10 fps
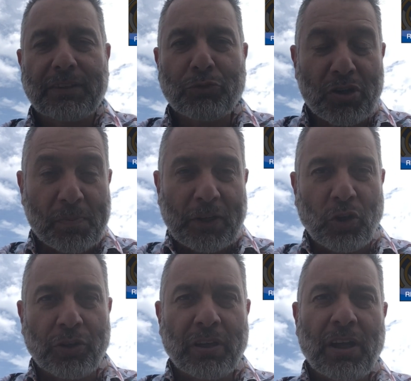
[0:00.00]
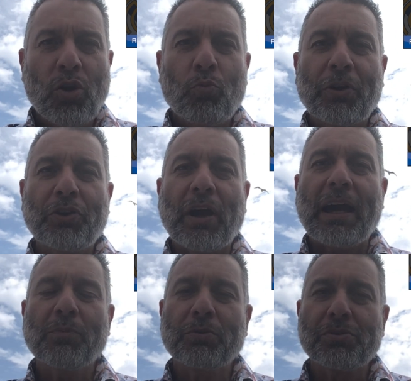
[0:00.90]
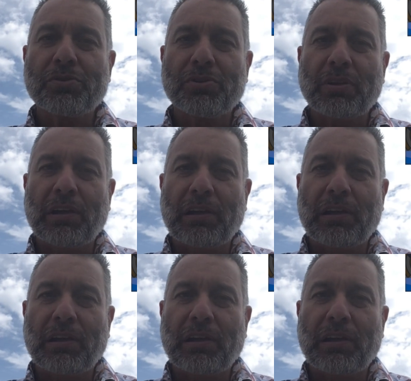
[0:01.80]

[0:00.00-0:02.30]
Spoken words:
Griezmann on. What you had was